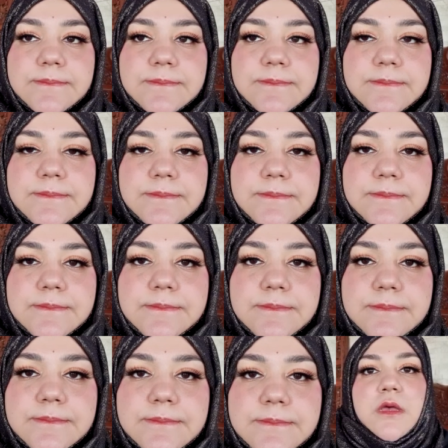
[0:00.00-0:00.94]
And
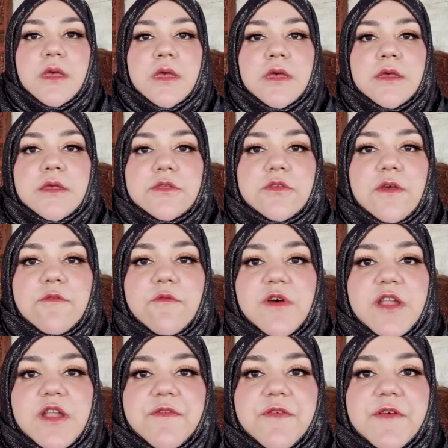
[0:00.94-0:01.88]
we're done! So
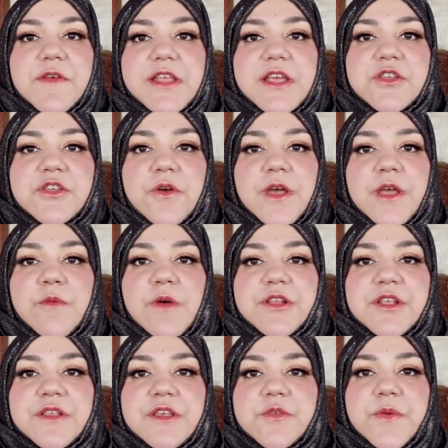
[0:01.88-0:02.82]
everyone, if you really enjoyed
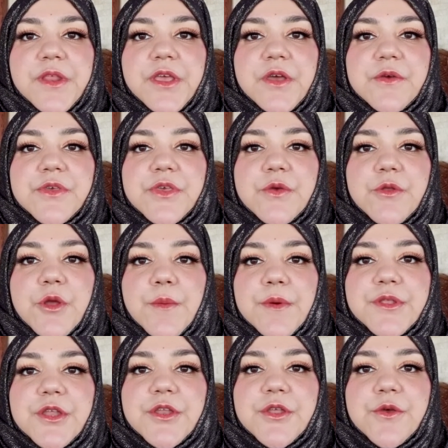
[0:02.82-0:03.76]
watching this video, you know
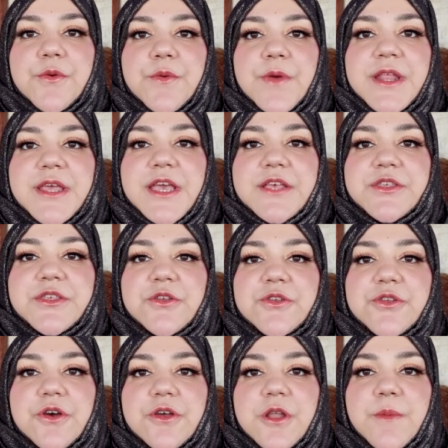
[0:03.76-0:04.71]
what to do. In case you
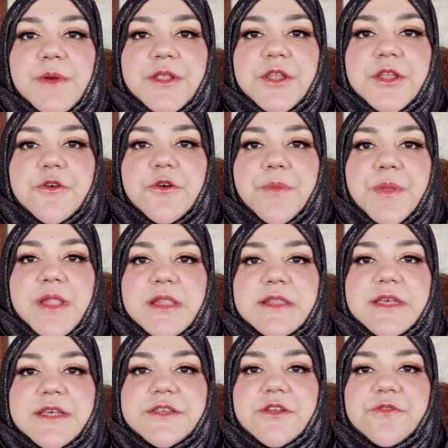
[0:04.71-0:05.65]
don't know what to do,
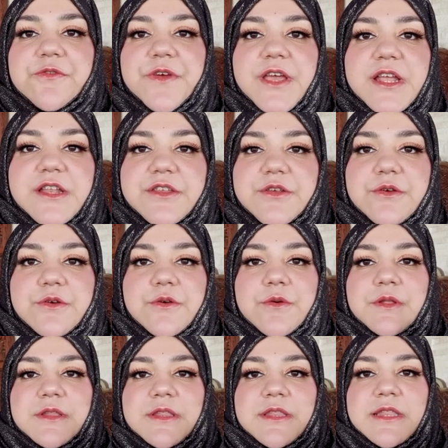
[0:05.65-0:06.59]
please don't forget to
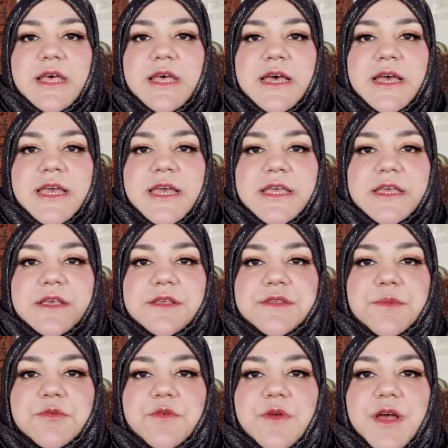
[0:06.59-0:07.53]
like,
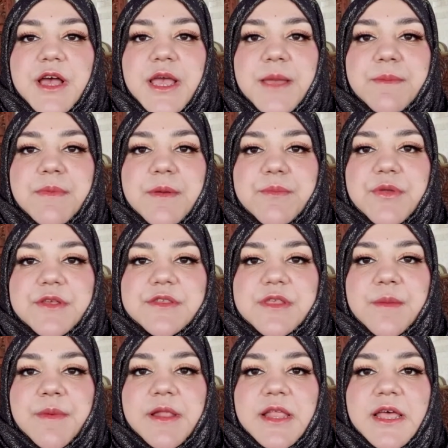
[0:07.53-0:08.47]
subscribe, press
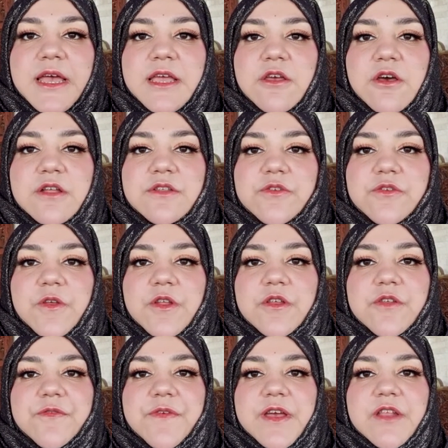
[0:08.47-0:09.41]
the bell icon so you're
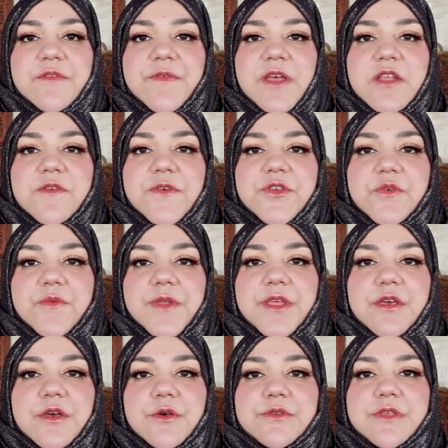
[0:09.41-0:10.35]
notified of any future
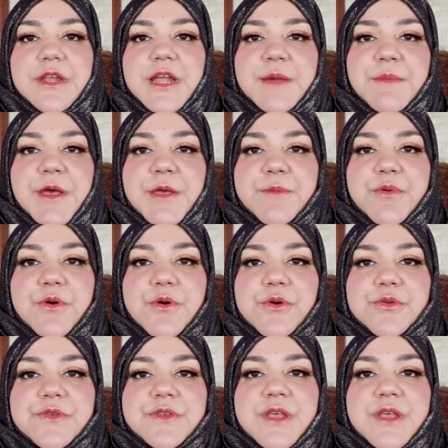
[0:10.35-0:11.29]
videos that I might
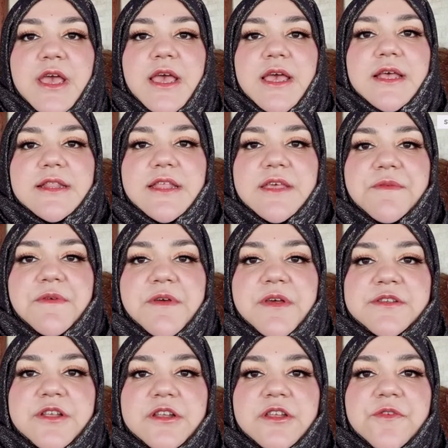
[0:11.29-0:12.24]
post. leave a
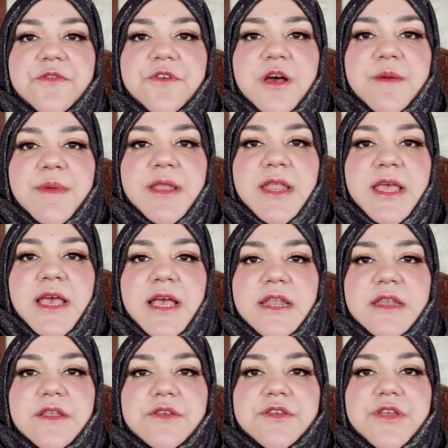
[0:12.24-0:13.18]
constructive comment,
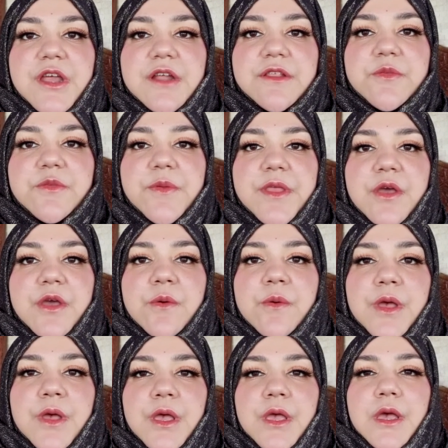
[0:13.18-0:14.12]
and share this video.